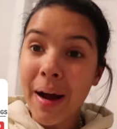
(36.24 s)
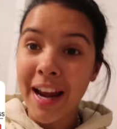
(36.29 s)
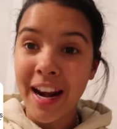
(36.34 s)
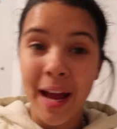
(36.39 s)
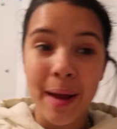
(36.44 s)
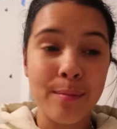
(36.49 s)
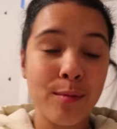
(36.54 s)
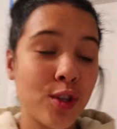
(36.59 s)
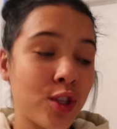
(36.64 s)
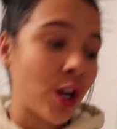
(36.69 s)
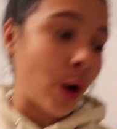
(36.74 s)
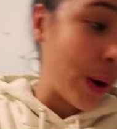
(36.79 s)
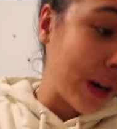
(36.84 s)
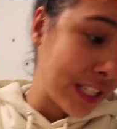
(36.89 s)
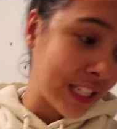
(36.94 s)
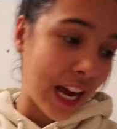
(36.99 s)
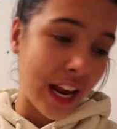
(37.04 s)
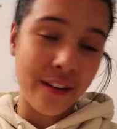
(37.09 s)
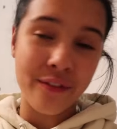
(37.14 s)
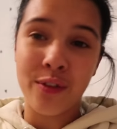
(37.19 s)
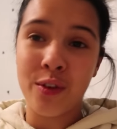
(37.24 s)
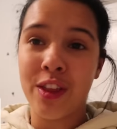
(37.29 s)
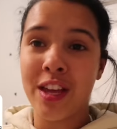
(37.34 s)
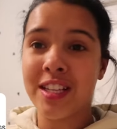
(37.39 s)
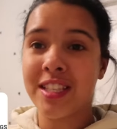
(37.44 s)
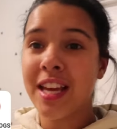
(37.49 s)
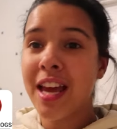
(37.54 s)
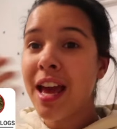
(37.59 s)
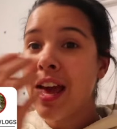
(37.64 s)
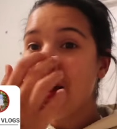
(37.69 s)
But I'm so excited for
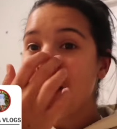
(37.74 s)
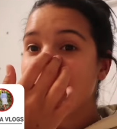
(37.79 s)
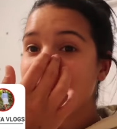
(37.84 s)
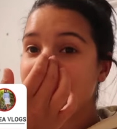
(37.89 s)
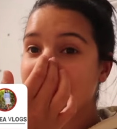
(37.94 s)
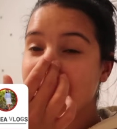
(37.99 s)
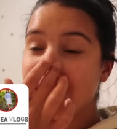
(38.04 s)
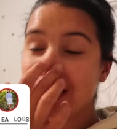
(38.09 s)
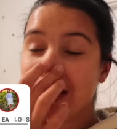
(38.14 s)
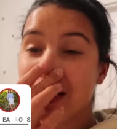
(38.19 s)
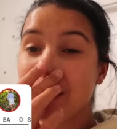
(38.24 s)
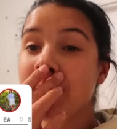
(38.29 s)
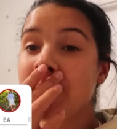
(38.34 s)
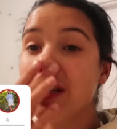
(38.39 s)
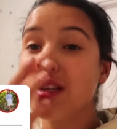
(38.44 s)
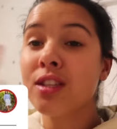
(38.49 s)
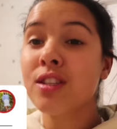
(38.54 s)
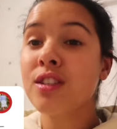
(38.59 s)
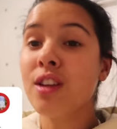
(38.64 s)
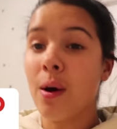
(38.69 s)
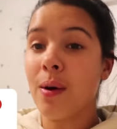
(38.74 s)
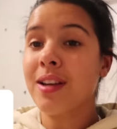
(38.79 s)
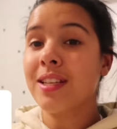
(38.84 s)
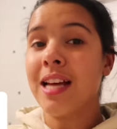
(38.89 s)
this. This is gonna be so